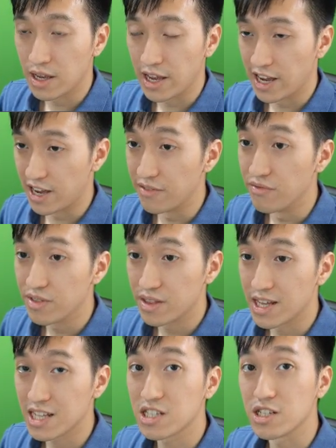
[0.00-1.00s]
And
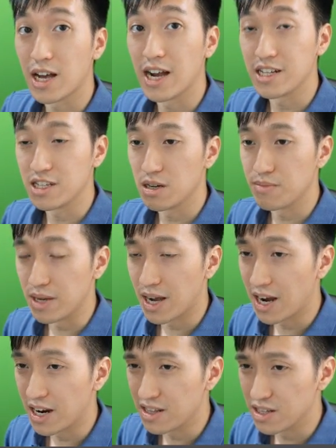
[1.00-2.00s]
that's the idea
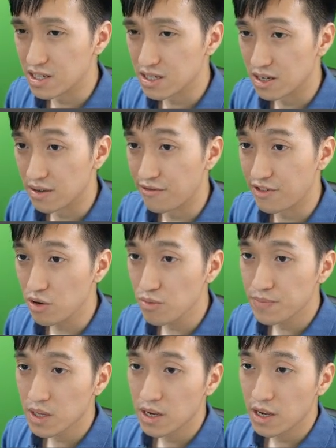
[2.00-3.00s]
behind this field.